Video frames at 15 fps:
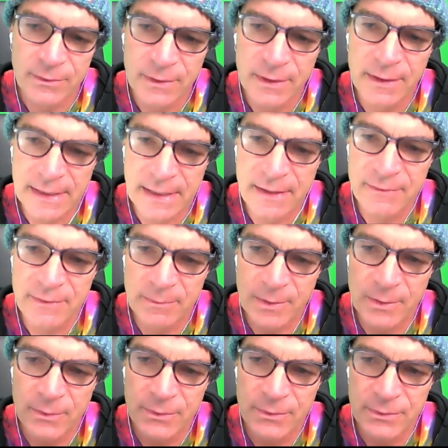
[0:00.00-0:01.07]
I like having
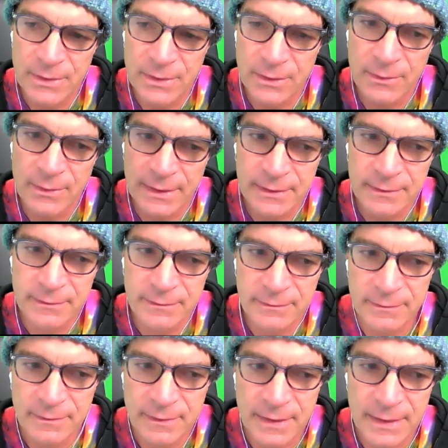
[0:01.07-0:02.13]
both. I
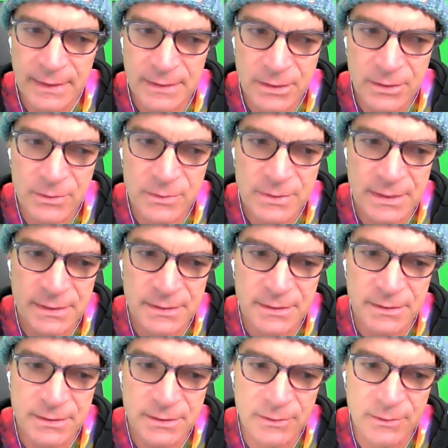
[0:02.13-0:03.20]
can use
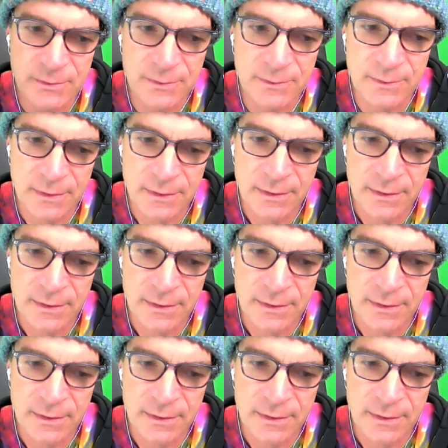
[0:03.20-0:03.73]
this to